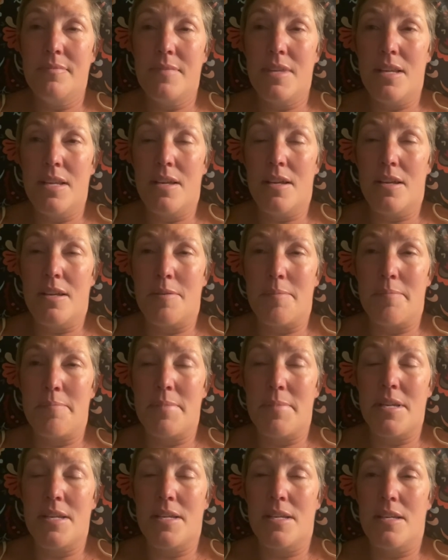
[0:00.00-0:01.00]

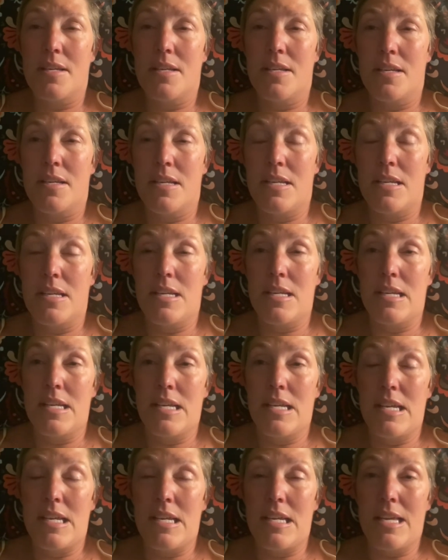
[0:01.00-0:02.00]
Um,
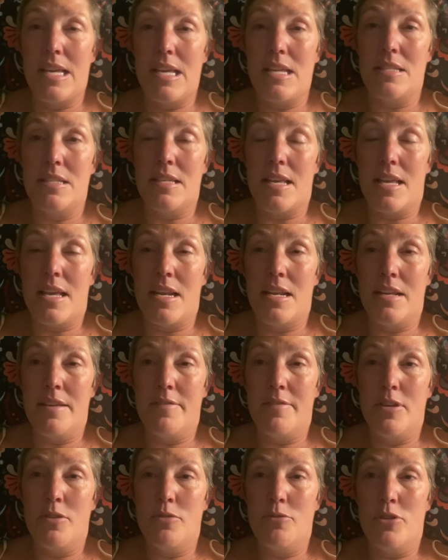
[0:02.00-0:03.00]
in case any of
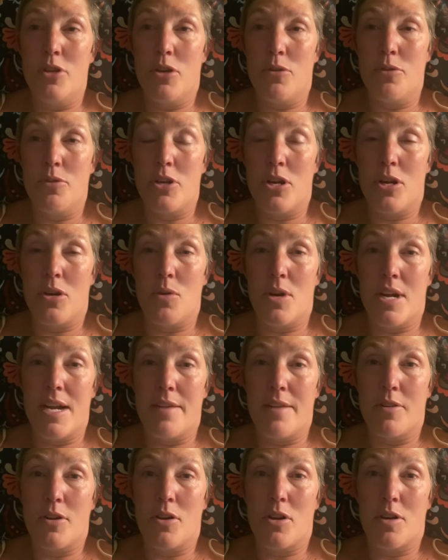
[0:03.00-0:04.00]
you don't know or
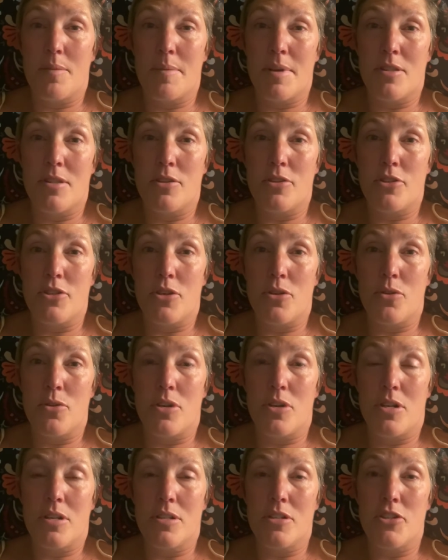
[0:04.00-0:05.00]
haven't heard about the show
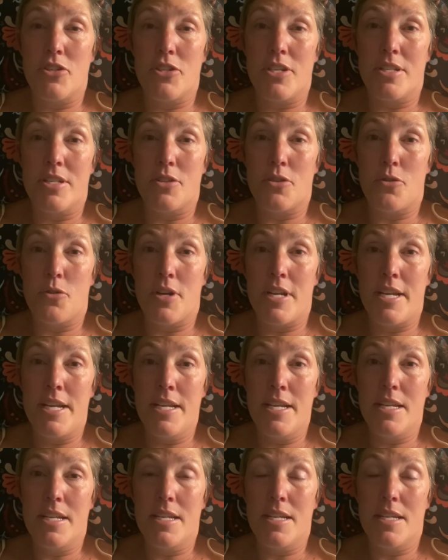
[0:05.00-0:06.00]
called Schitt's
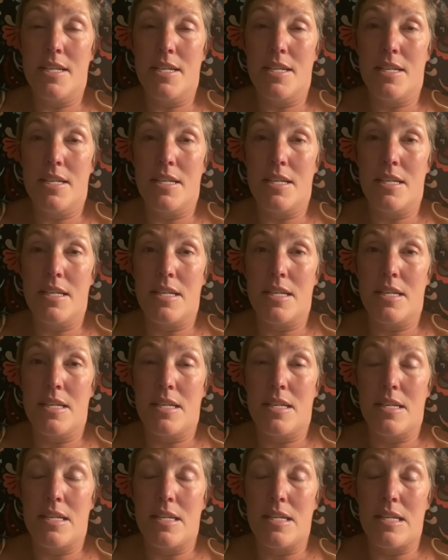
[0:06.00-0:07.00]
Creek,
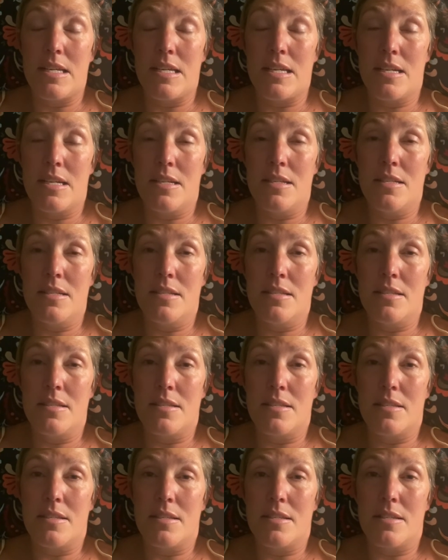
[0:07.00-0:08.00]
it is
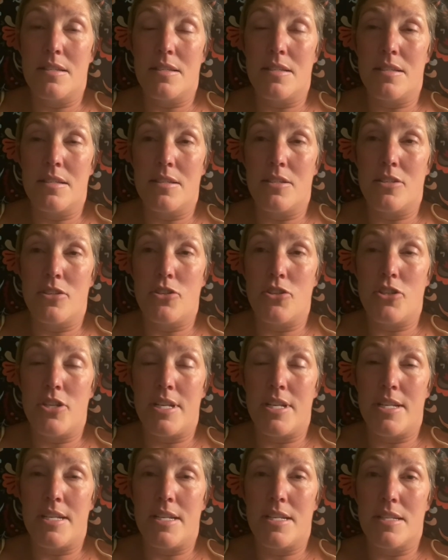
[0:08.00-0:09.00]

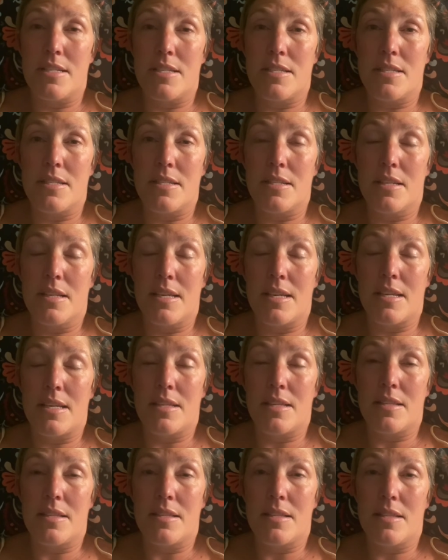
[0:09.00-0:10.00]
genius. Like
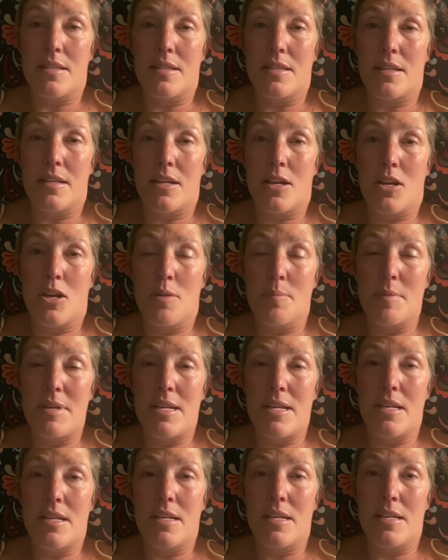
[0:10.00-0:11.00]
the
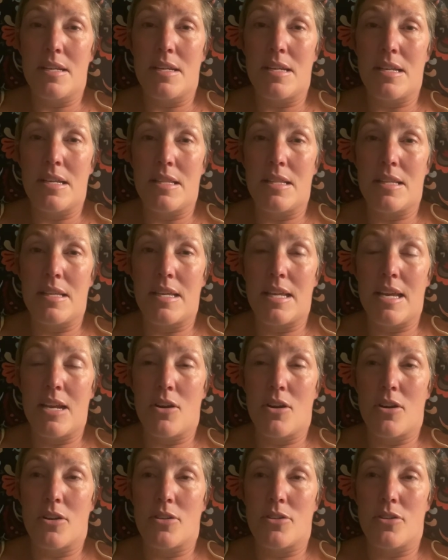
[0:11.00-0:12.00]
comedy and the
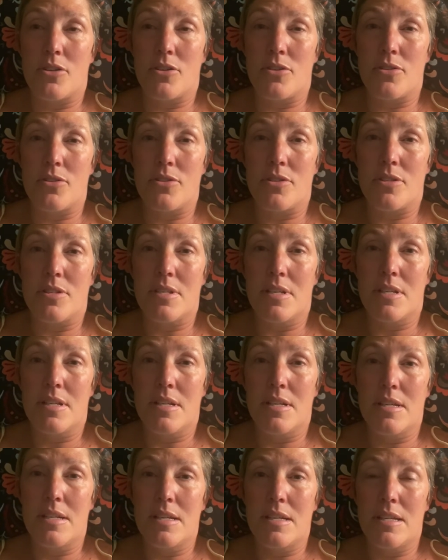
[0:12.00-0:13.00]
characters
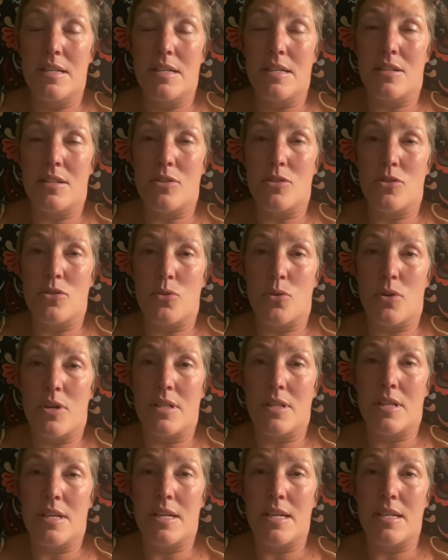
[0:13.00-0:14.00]
and the
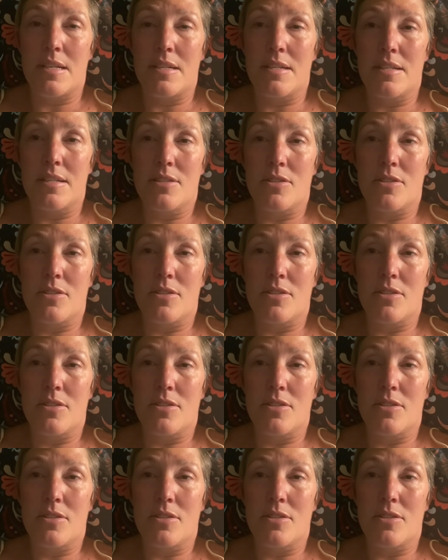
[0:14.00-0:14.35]
storyline is